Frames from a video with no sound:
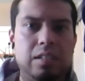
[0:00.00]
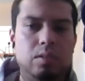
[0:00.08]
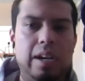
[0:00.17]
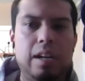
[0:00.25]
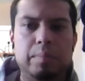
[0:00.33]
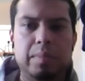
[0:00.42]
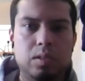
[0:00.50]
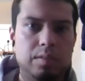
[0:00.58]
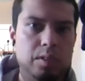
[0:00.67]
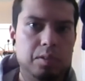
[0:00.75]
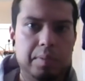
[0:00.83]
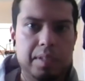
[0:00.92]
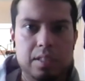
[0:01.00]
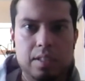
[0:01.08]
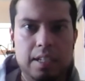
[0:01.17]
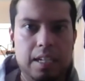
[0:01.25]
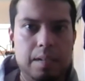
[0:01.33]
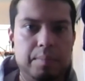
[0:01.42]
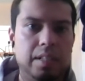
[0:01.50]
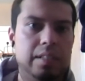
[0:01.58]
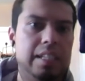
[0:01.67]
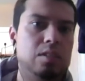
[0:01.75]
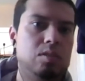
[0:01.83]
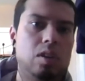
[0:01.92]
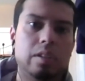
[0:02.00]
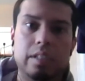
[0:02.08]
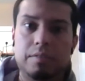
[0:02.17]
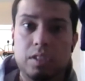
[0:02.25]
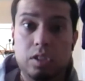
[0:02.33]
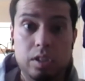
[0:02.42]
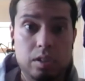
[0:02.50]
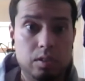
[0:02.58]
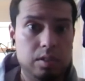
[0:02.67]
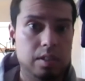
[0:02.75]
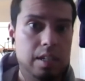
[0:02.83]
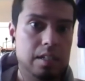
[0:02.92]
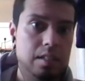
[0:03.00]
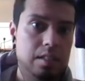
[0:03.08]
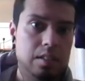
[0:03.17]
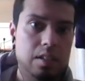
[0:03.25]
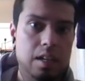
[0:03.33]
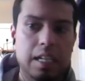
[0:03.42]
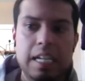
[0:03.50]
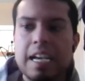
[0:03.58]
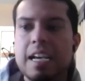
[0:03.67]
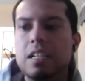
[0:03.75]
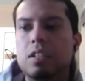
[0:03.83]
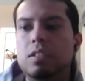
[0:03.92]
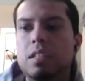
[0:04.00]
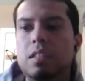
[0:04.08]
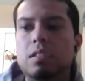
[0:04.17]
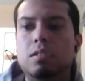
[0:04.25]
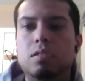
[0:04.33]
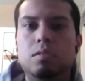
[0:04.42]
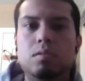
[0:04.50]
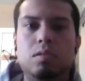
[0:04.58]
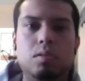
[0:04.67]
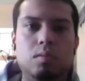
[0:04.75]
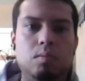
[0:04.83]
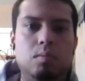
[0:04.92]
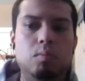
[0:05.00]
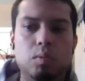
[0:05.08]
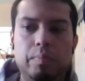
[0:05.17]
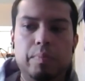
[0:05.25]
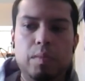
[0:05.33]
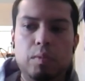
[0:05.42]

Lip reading: So Edelman's sort of always been a slot guy, but then you saw Larry Fitzgerald slide into the slot. Sure. You see these dudes who will